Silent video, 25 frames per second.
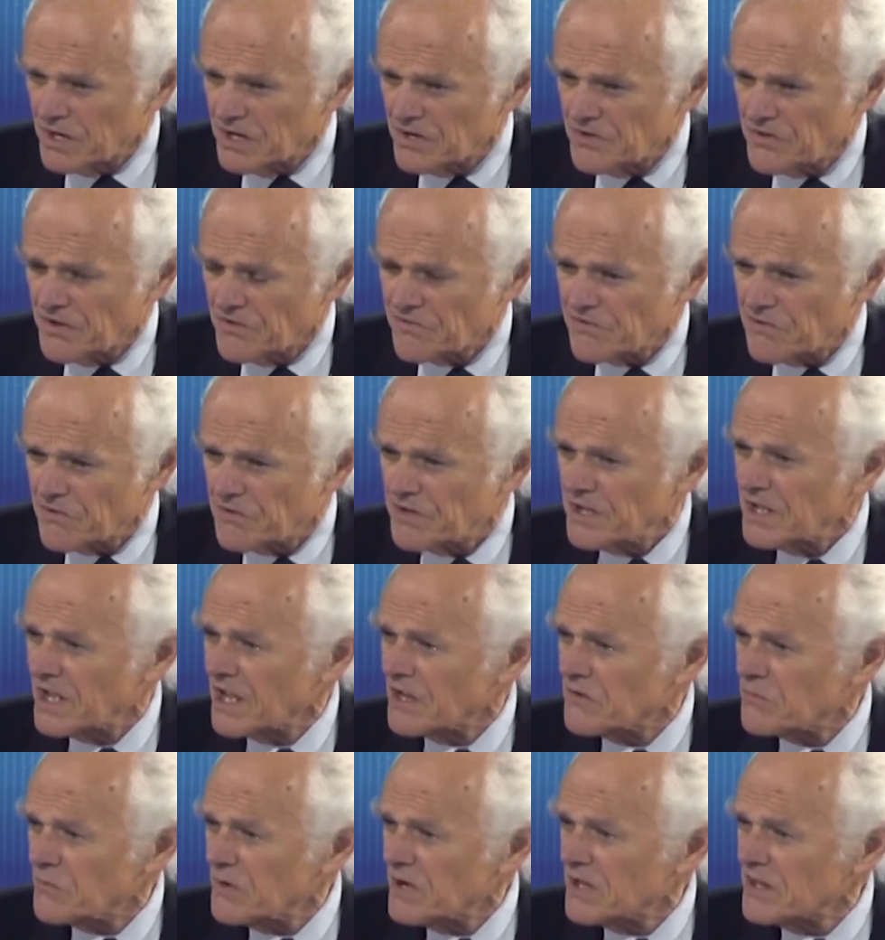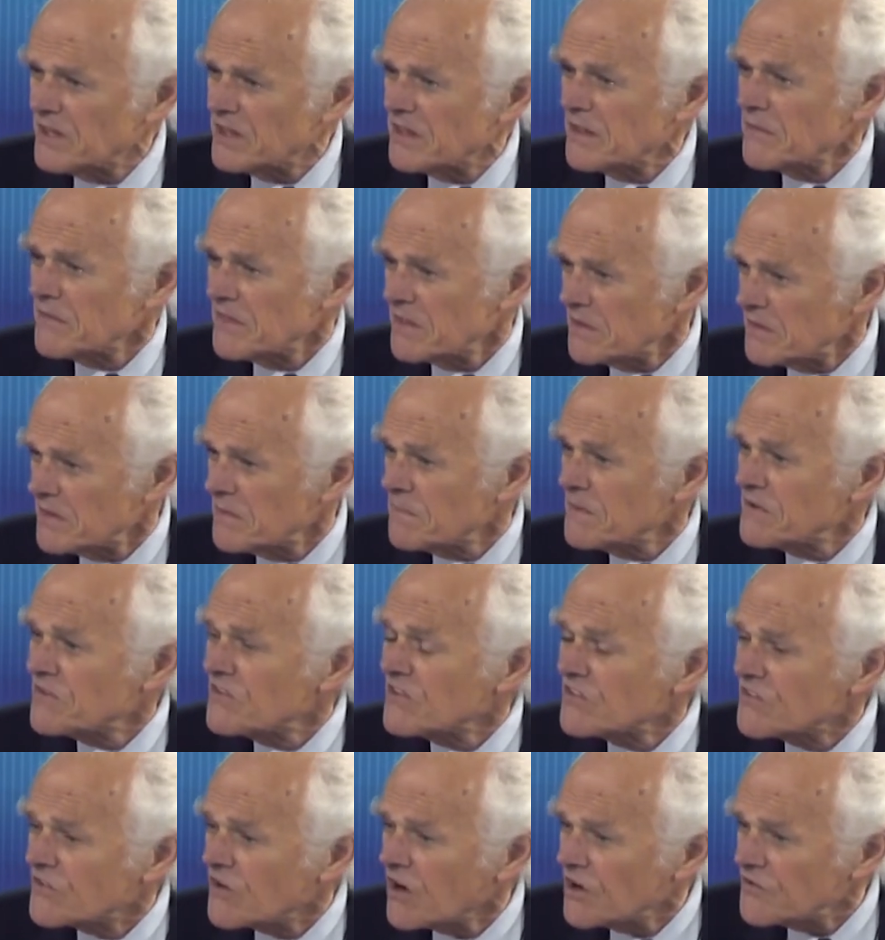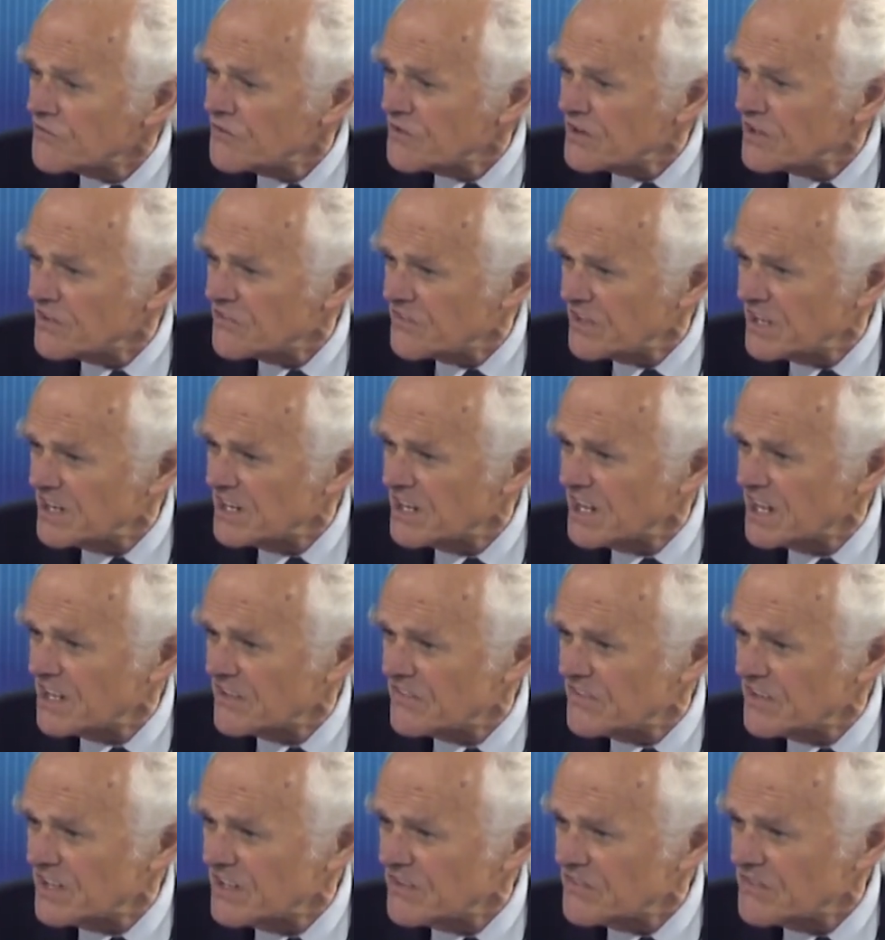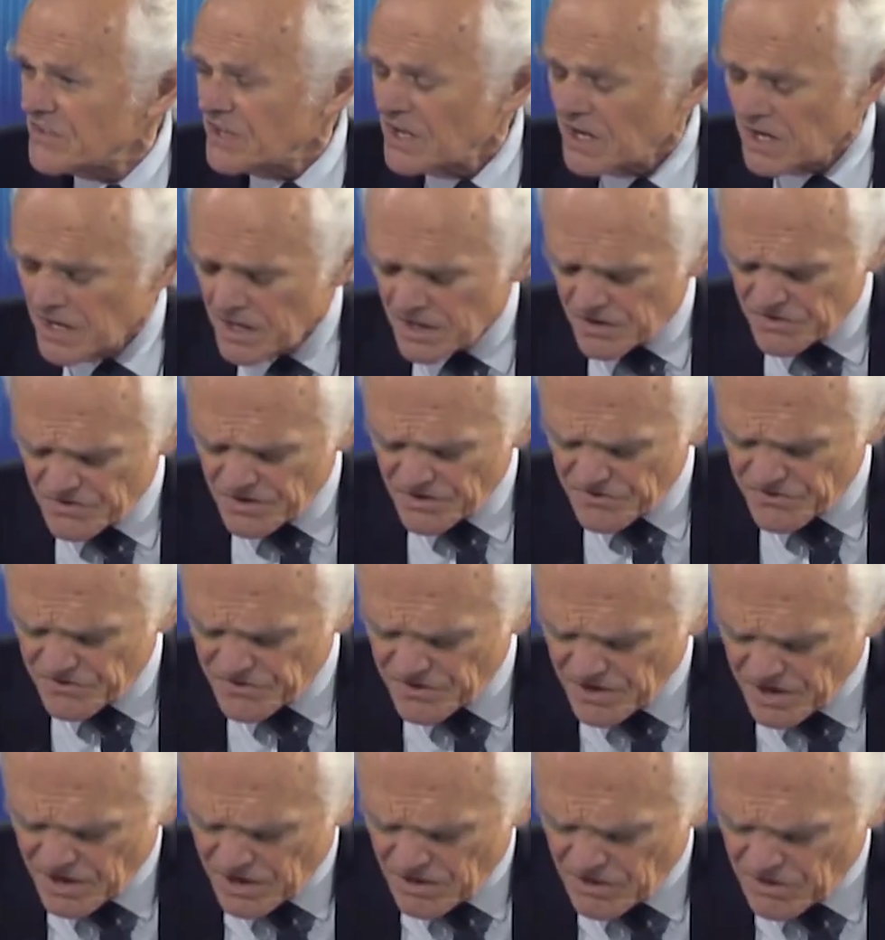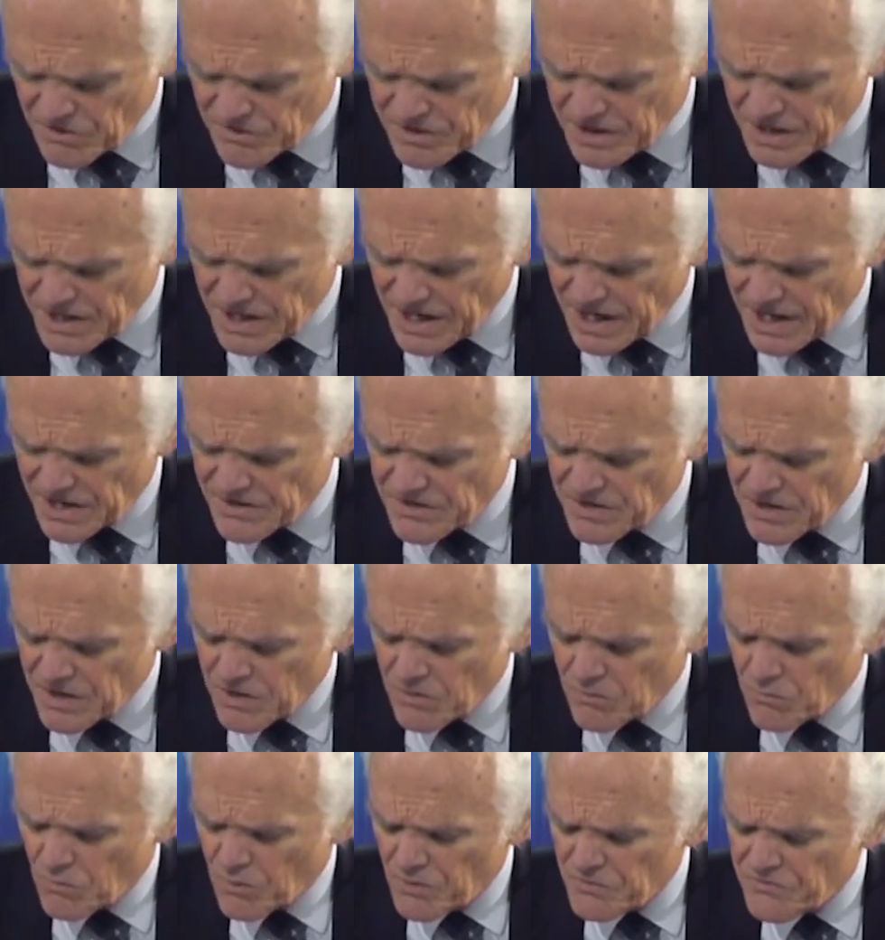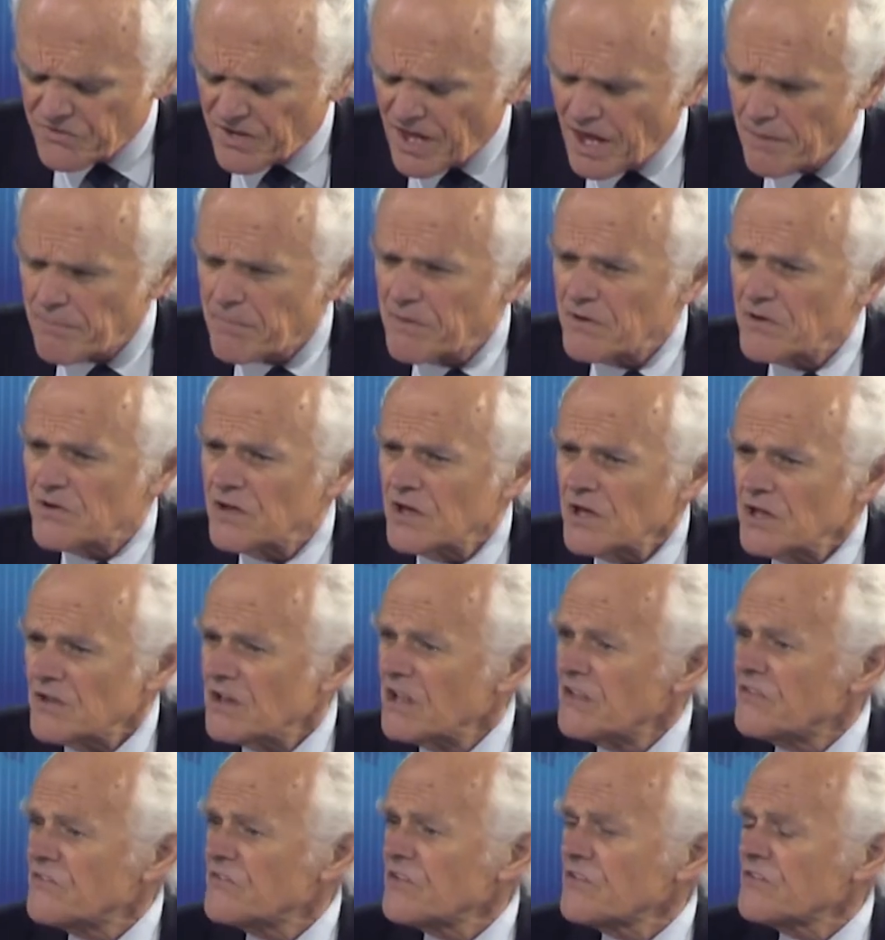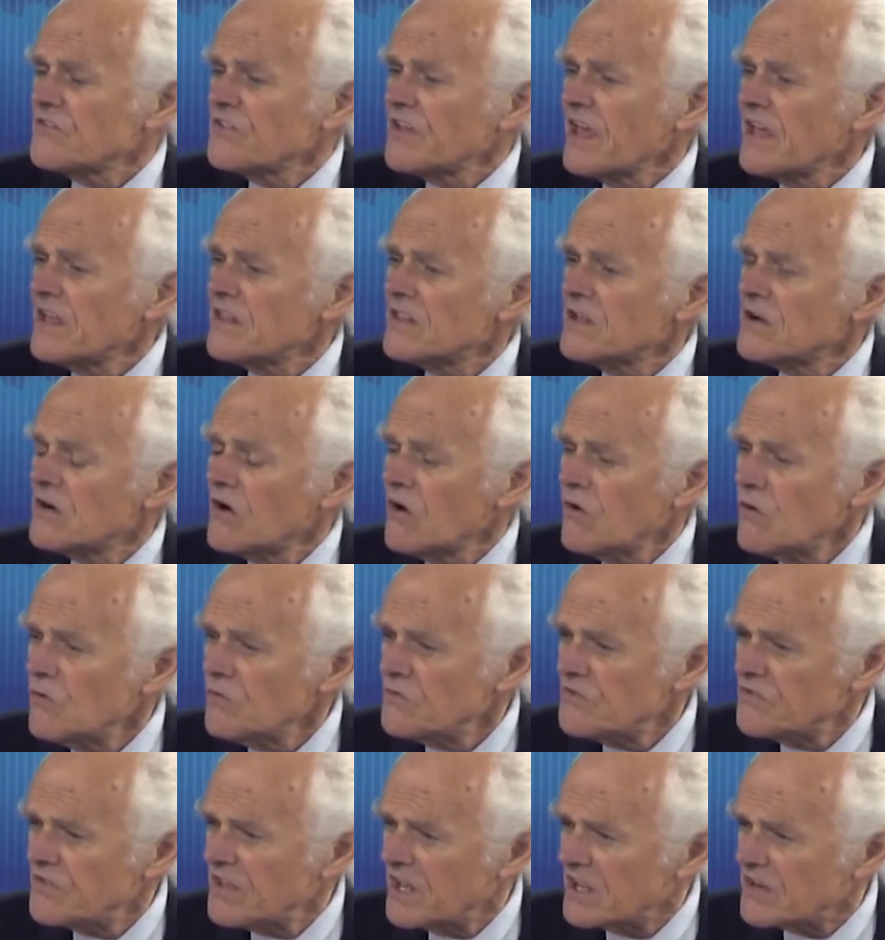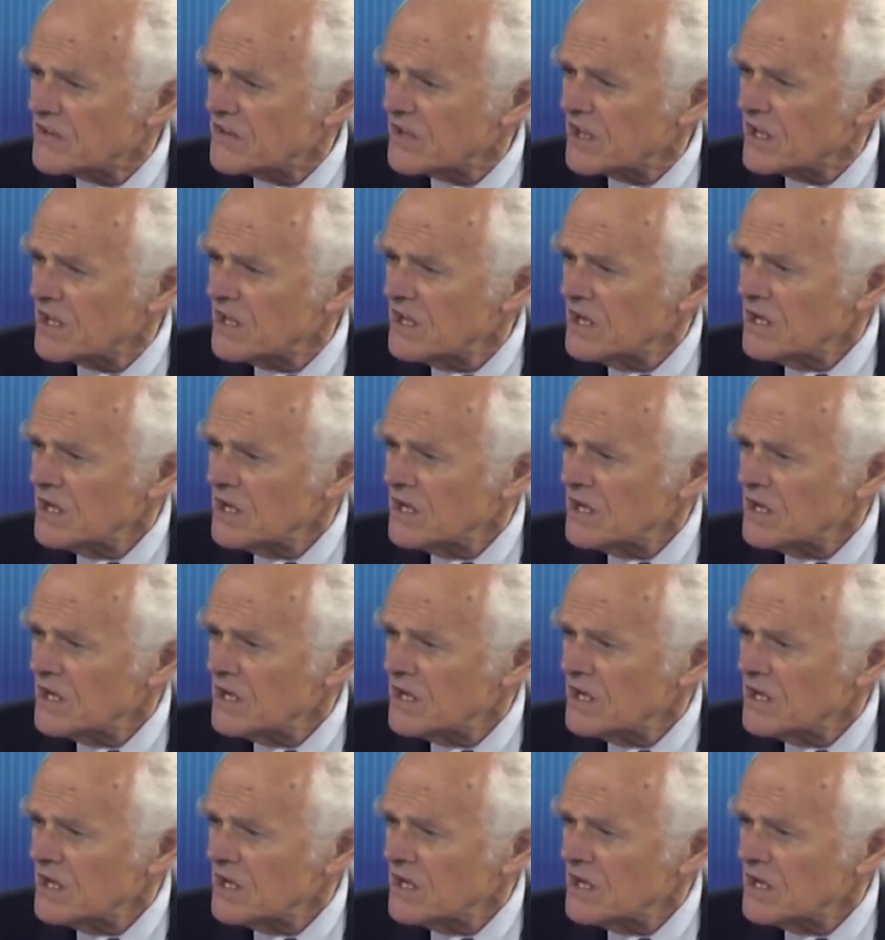just looking at where the business confidence index is, just looking at what's happened. Let's just take the gold sector.